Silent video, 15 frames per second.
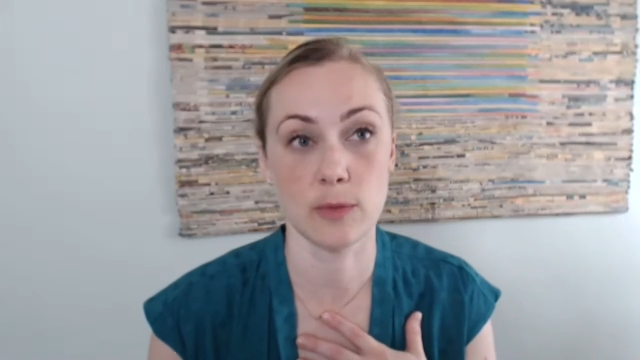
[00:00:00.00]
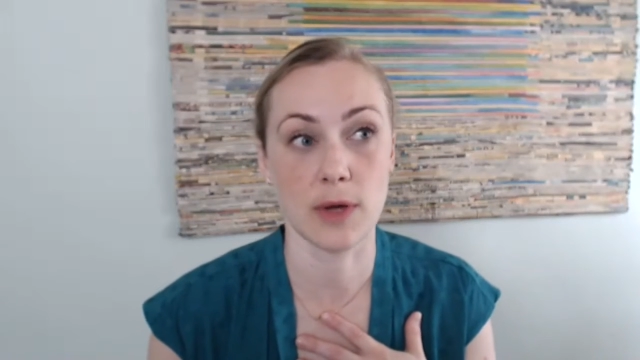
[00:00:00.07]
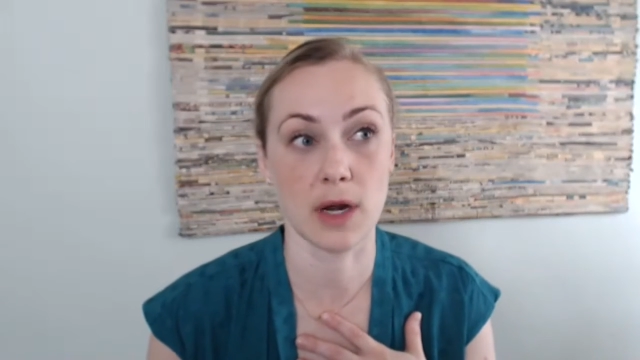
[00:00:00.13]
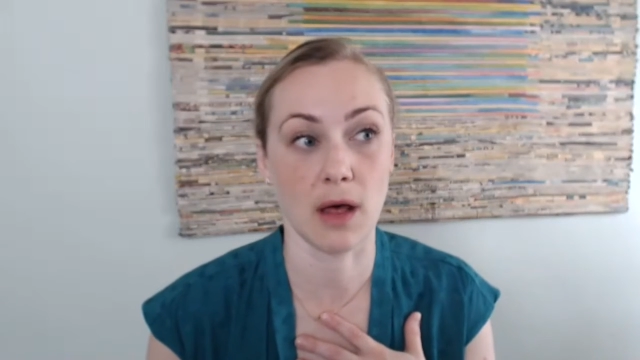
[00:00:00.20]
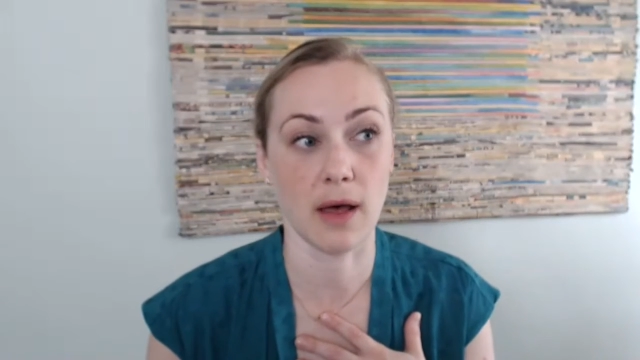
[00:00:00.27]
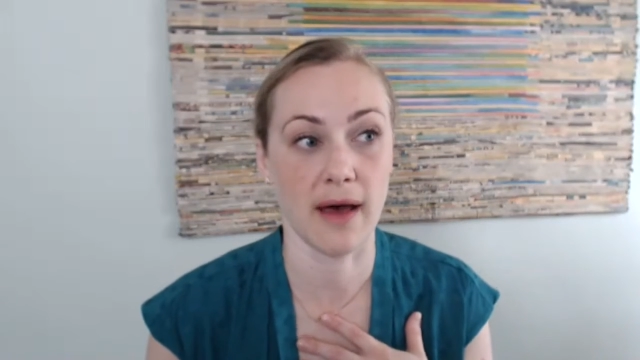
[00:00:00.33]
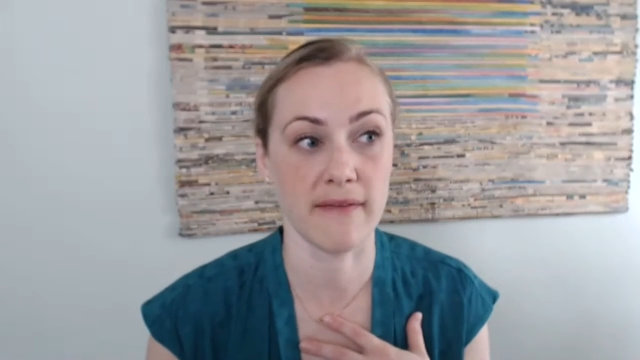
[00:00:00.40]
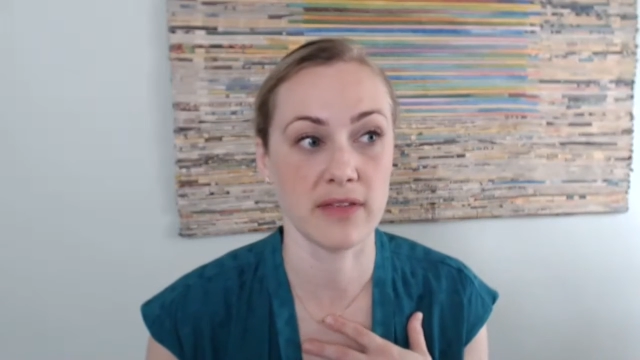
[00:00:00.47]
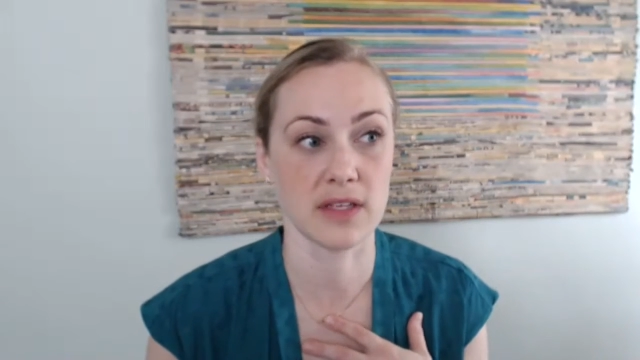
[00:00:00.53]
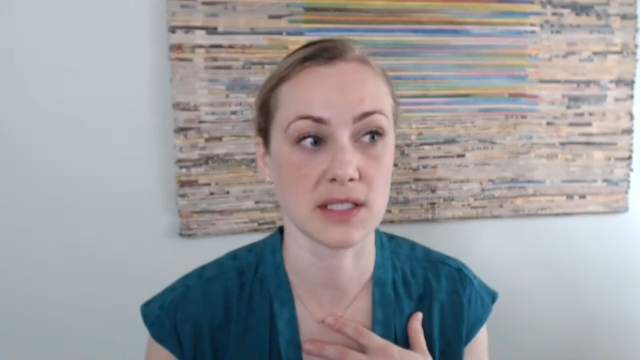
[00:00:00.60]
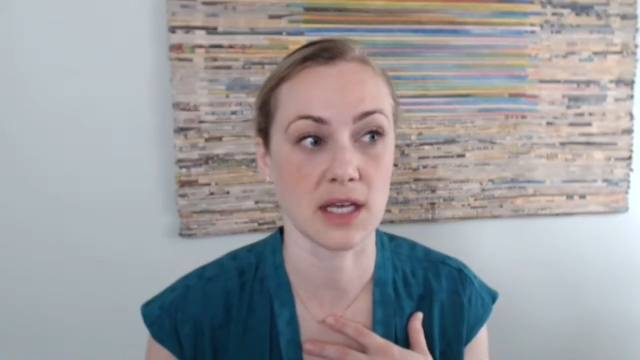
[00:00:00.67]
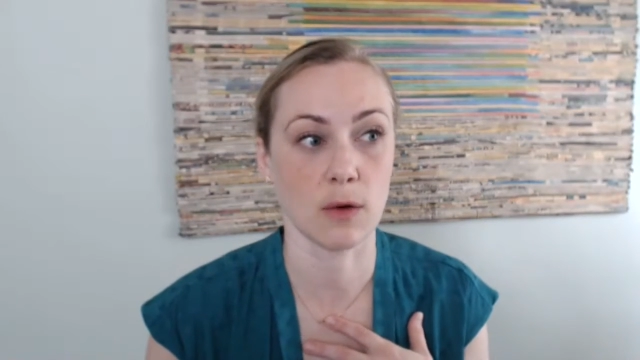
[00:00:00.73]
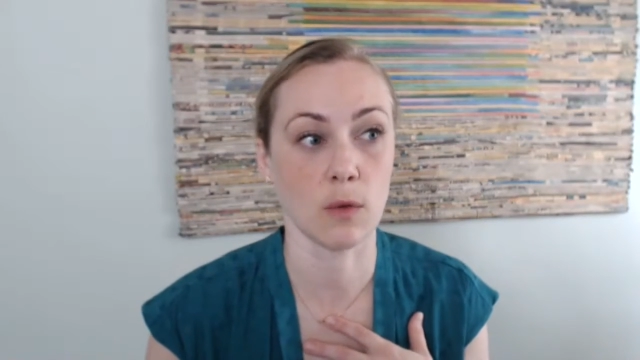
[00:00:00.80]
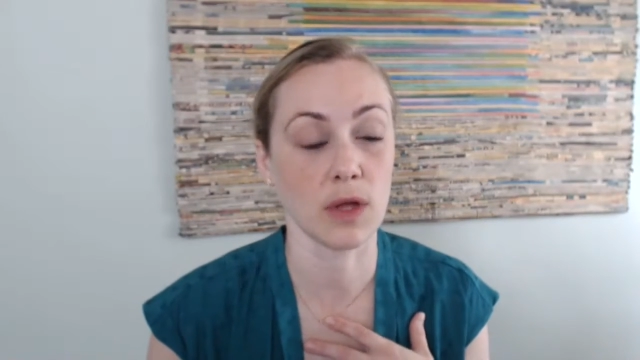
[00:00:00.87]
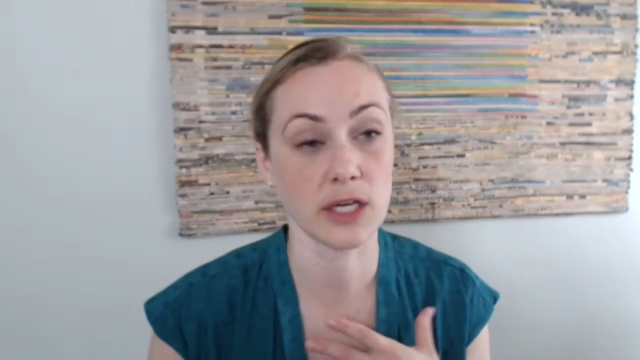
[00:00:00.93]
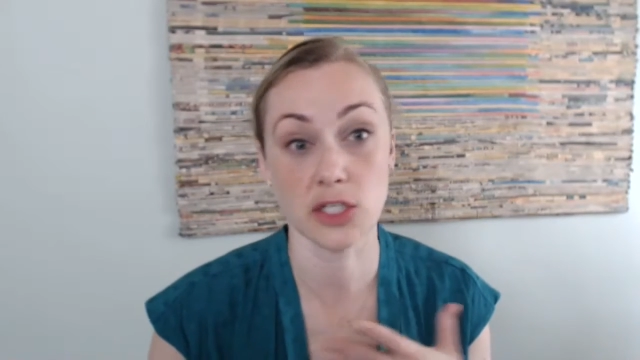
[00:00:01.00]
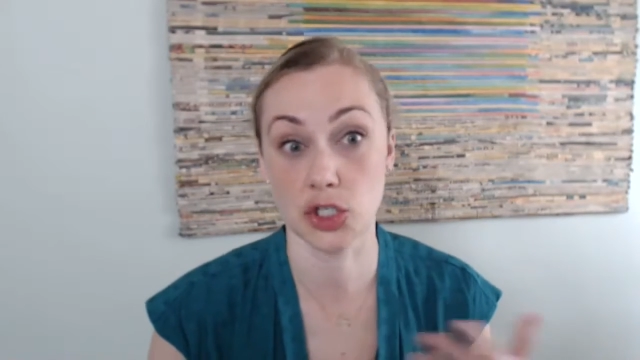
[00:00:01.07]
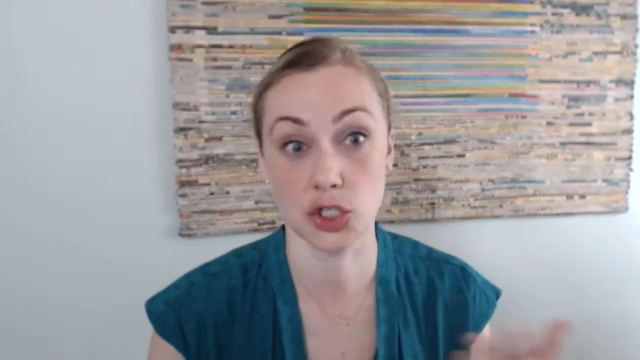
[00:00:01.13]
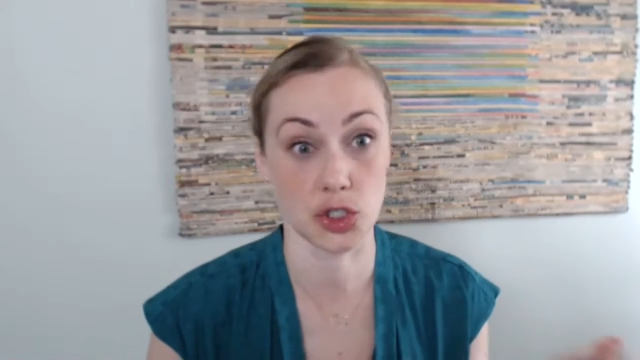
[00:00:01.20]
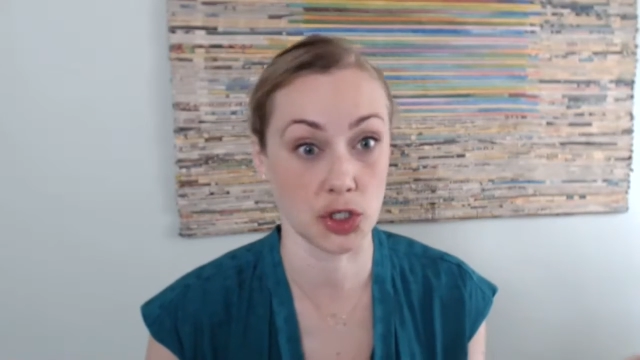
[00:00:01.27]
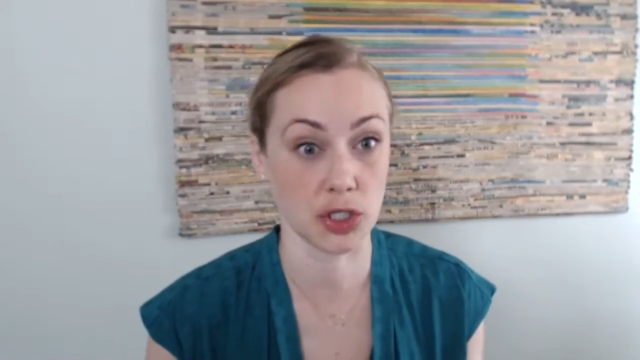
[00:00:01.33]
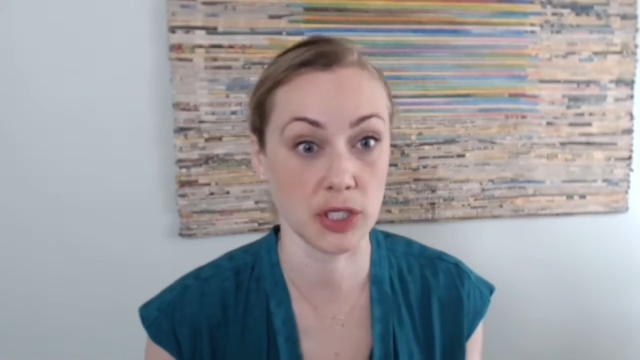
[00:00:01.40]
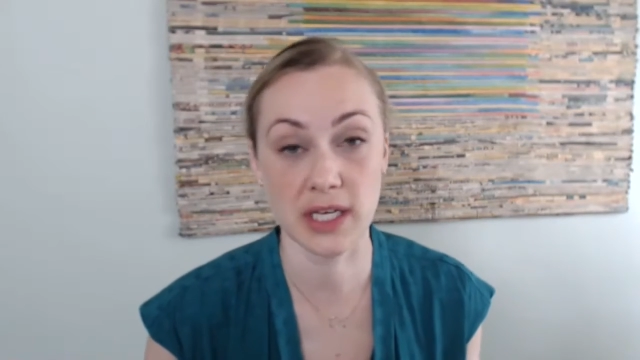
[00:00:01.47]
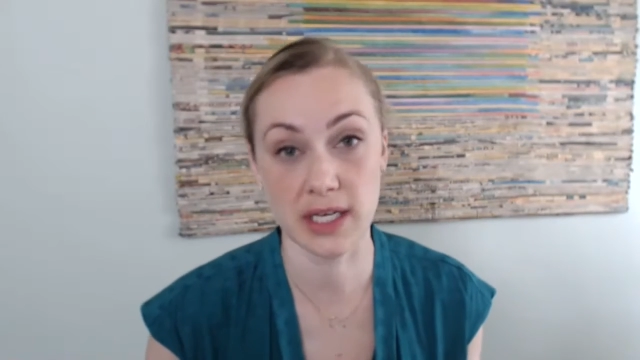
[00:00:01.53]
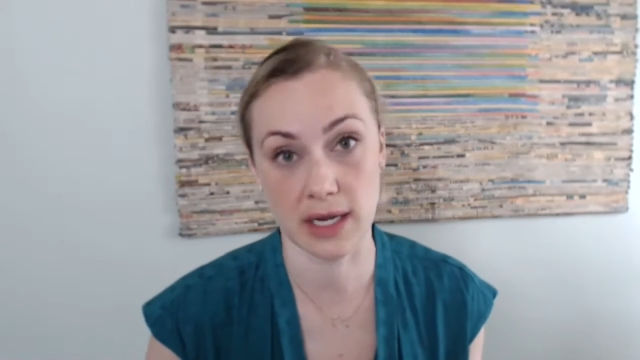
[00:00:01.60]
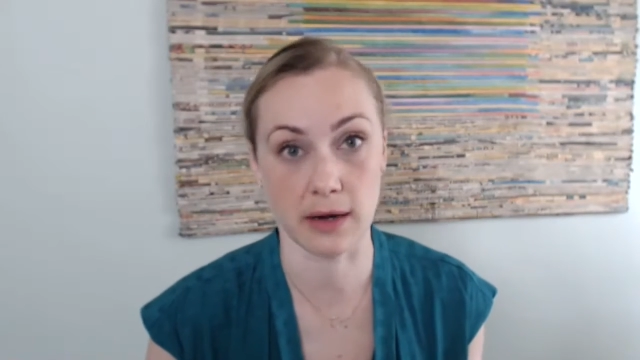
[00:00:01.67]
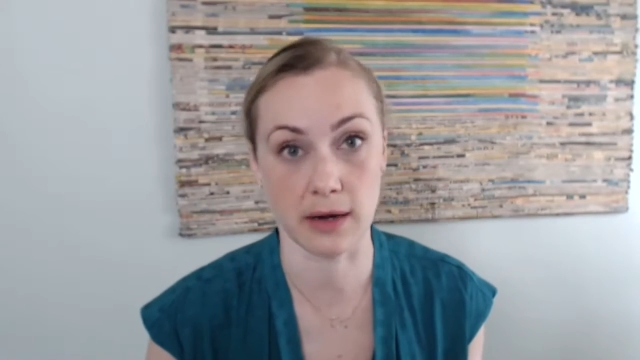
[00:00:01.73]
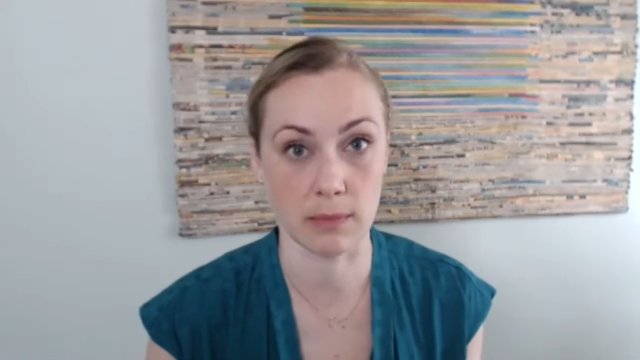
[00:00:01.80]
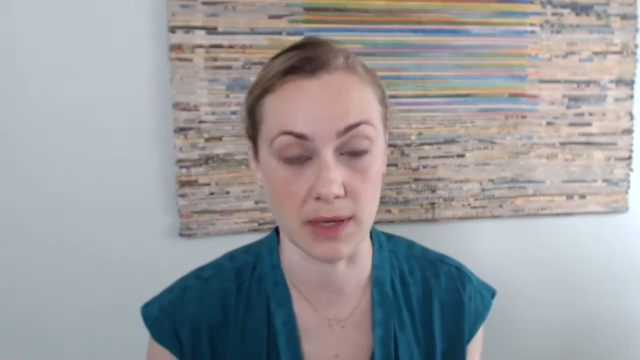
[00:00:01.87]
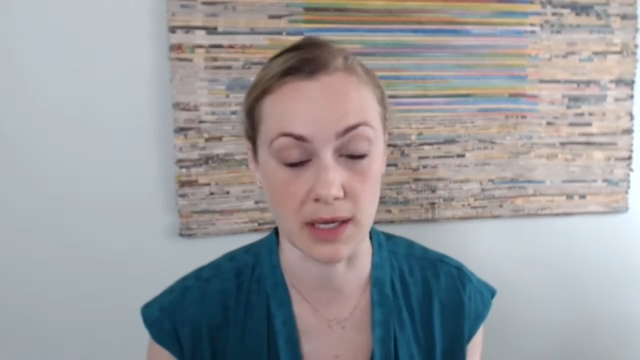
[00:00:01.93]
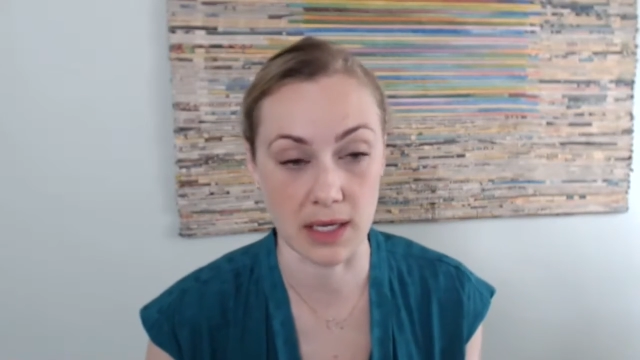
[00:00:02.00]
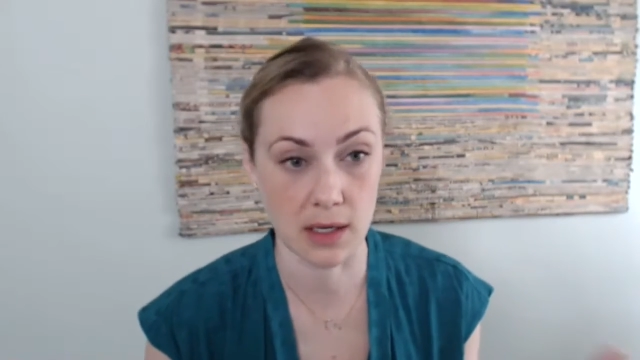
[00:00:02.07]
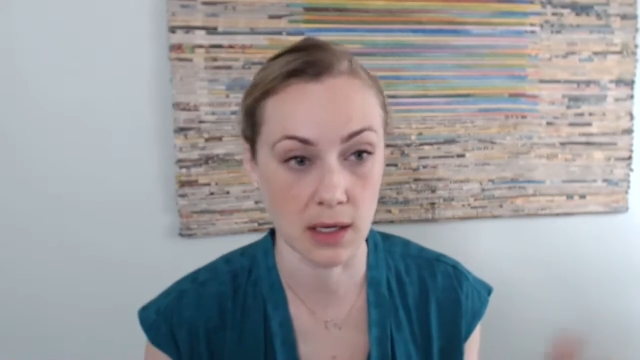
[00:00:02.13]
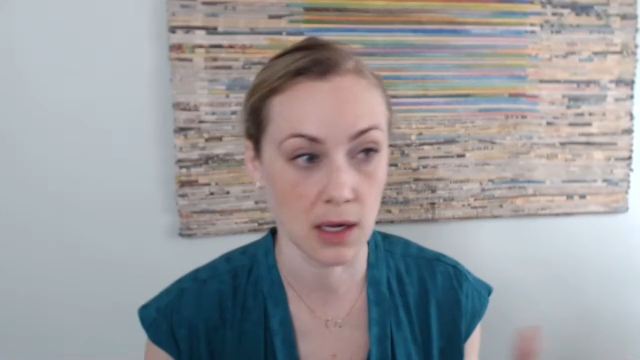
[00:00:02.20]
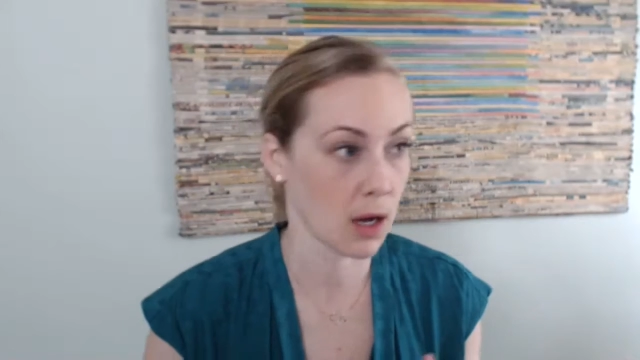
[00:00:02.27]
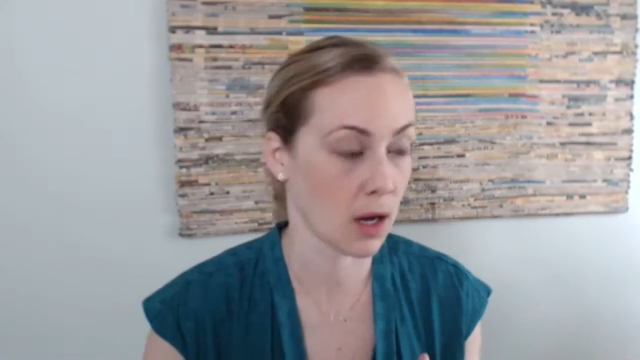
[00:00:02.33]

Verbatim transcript: but I'll have this like, well, I should get out of bed.